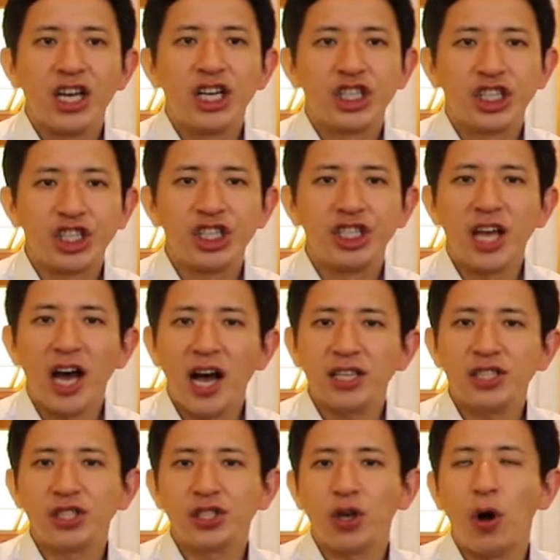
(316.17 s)
she
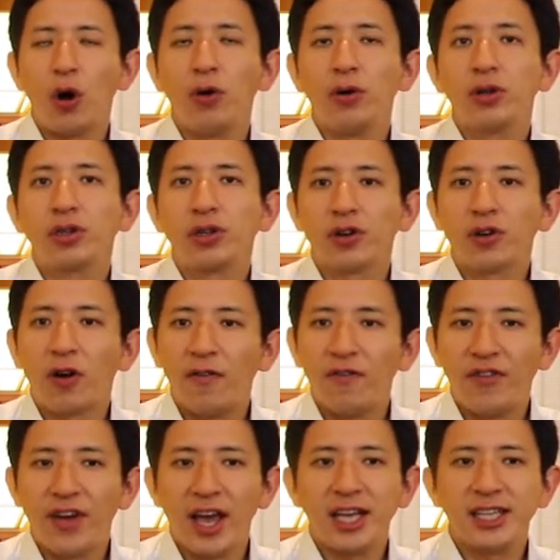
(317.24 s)
does so to
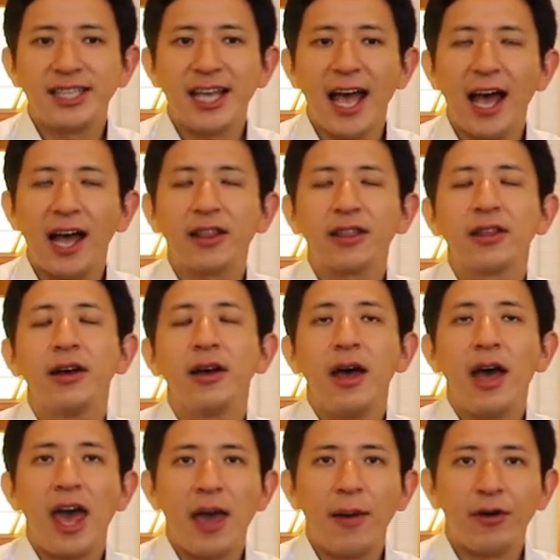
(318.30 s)
convey that
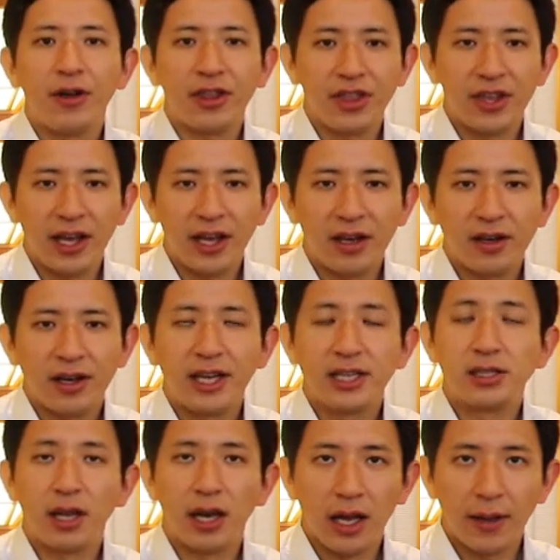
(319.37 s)
everything
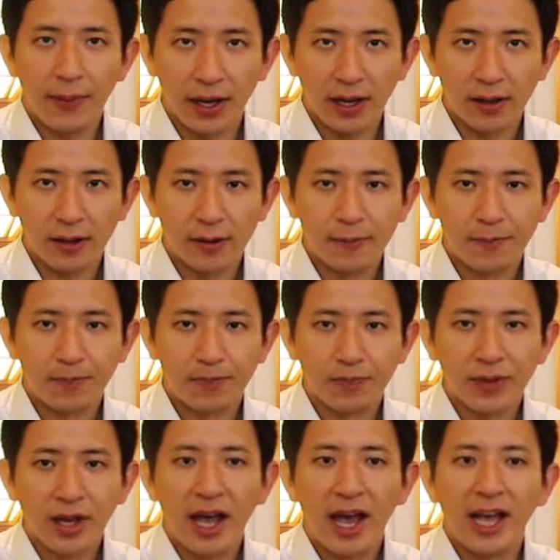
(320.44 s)
is living
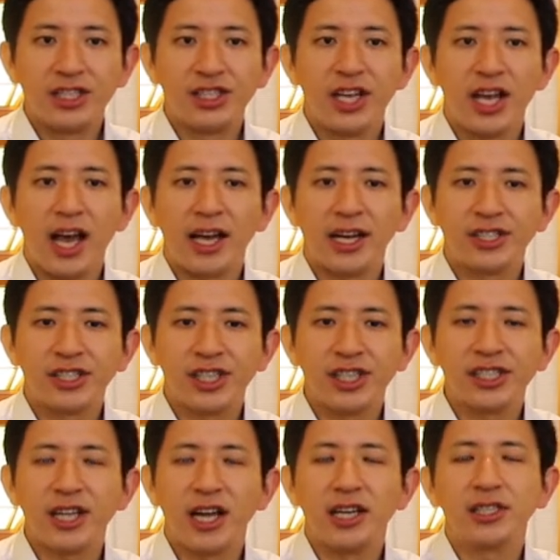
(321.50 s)
and their
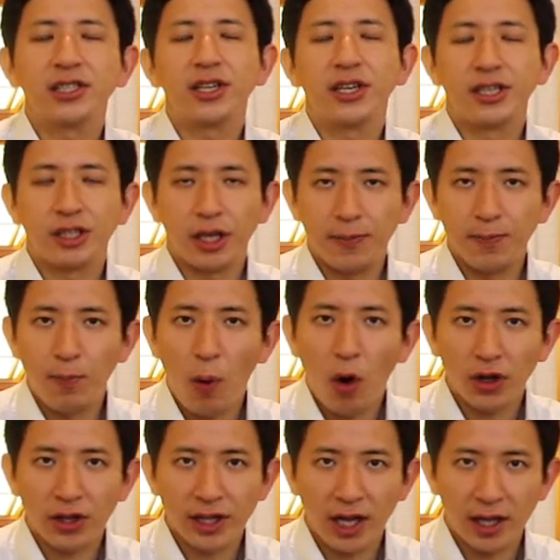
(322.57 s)
existence is
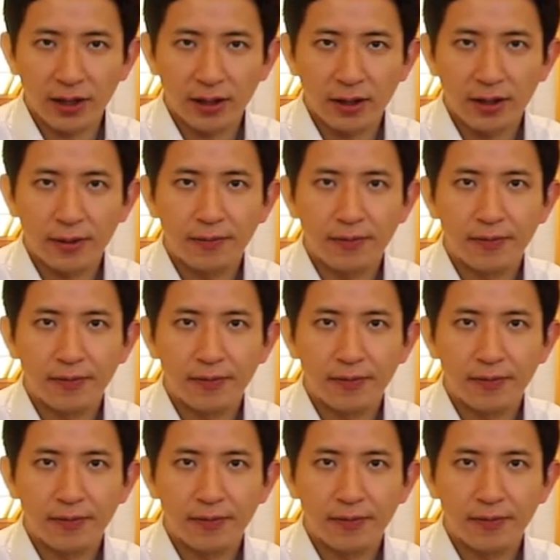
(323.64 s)
important.